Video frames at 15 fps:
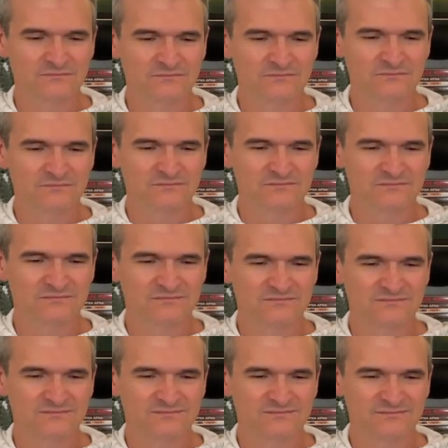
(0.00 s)

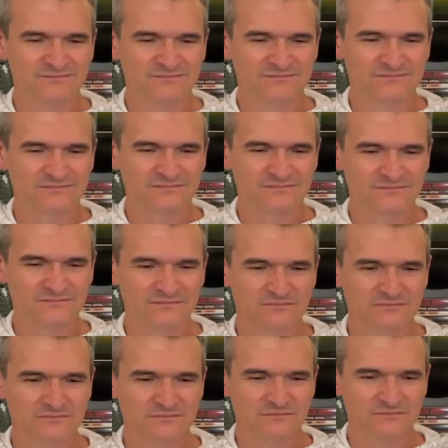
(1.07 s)

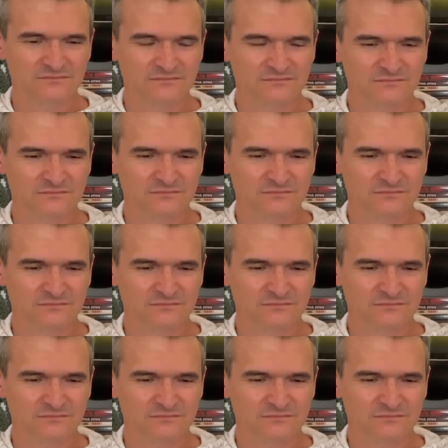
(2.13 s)
This person isn't speaking.